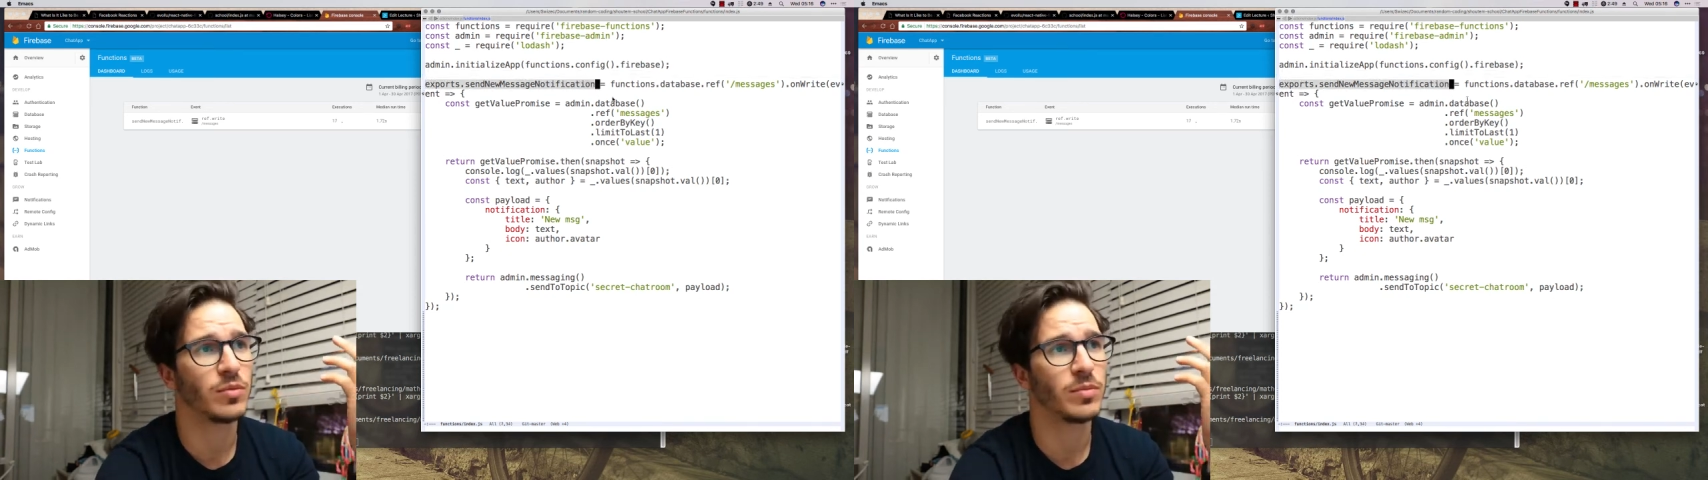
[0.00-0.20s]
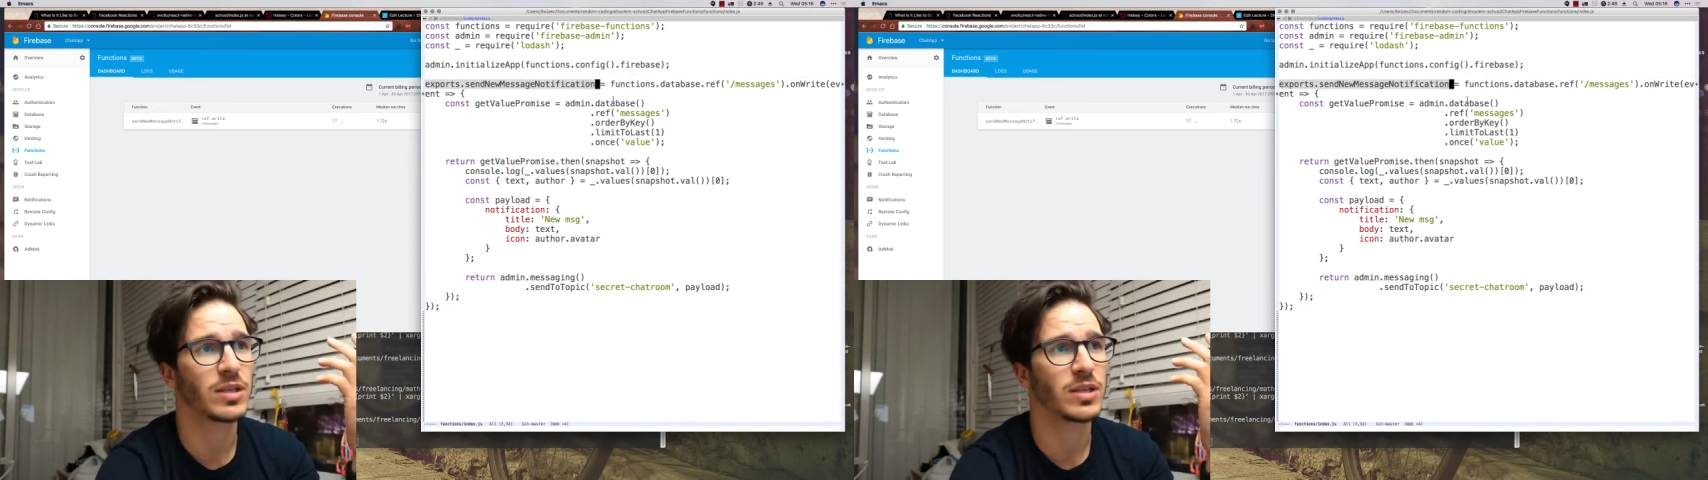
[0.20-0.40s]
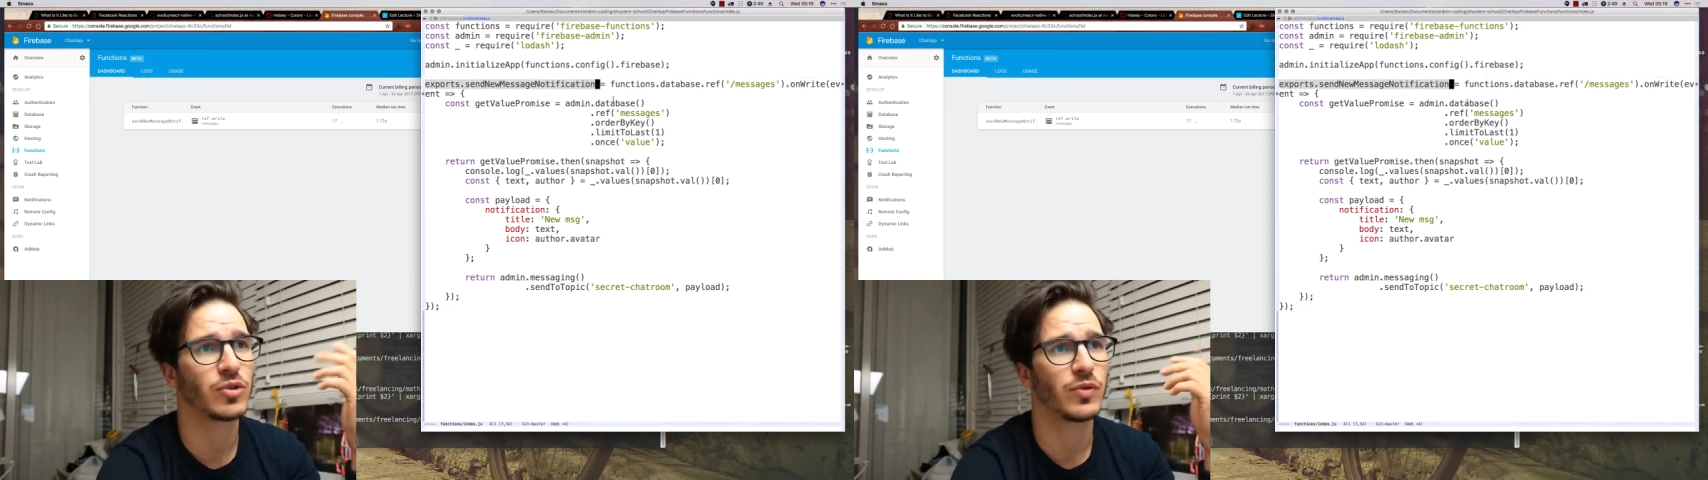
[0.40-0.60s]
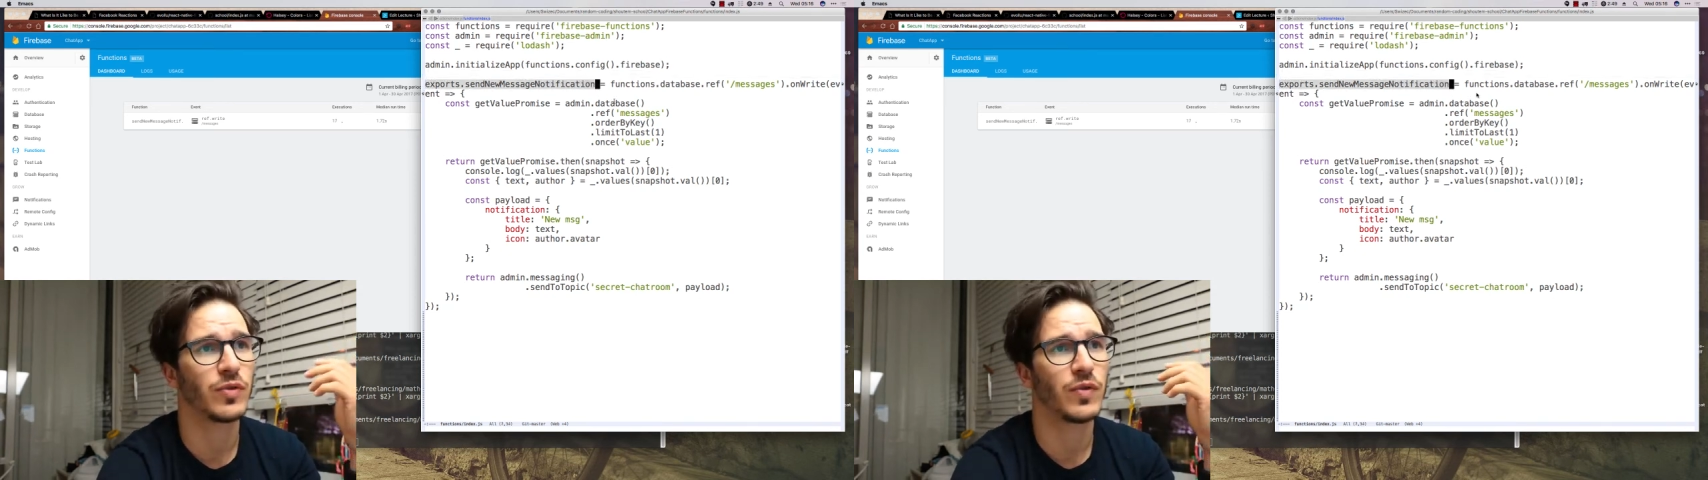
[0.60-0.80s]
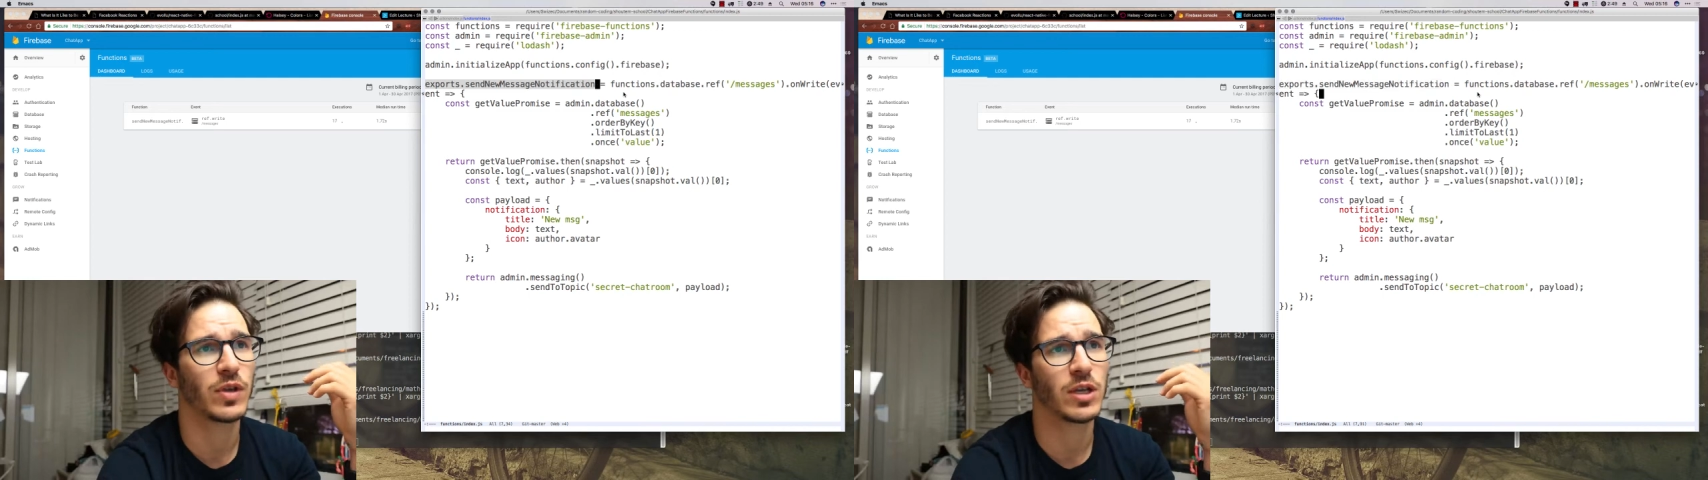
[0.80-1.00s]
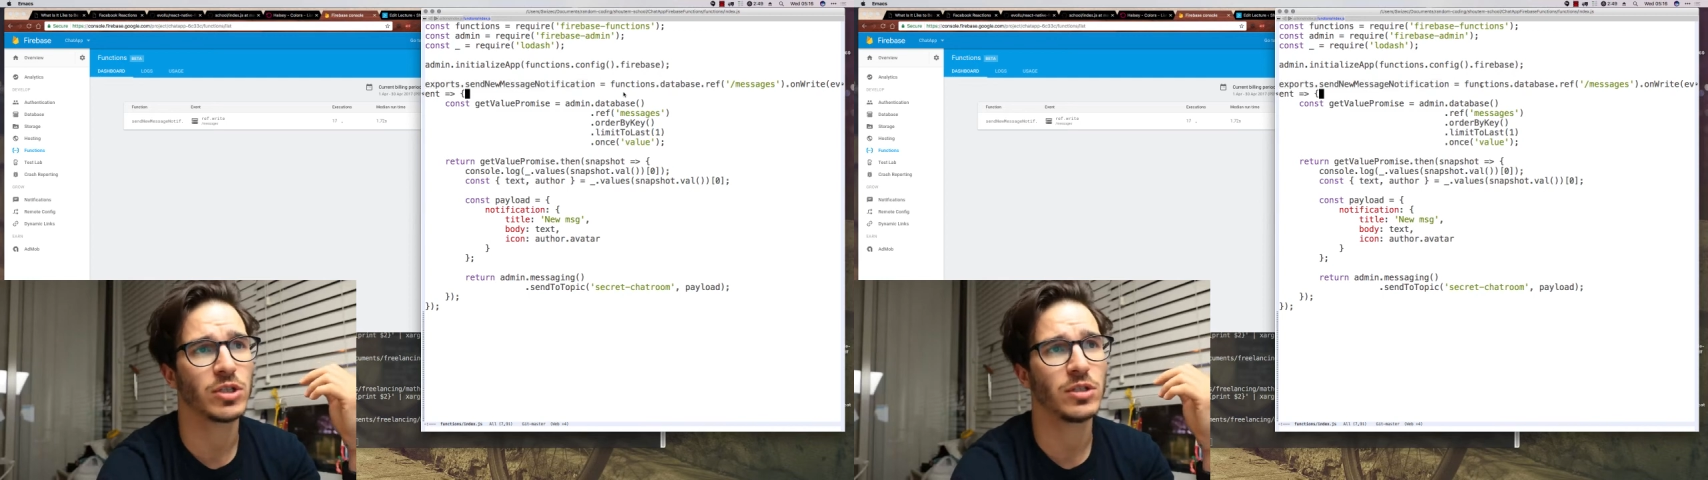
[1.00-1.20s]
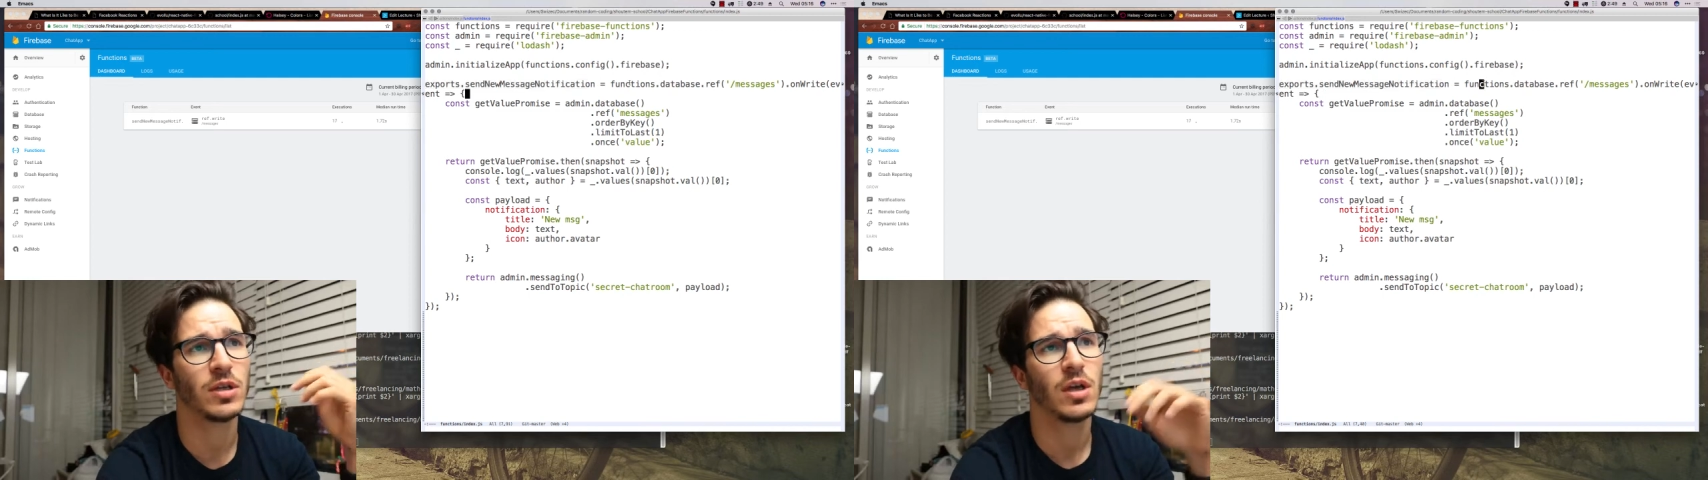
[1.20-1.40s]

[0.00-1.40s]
message notification,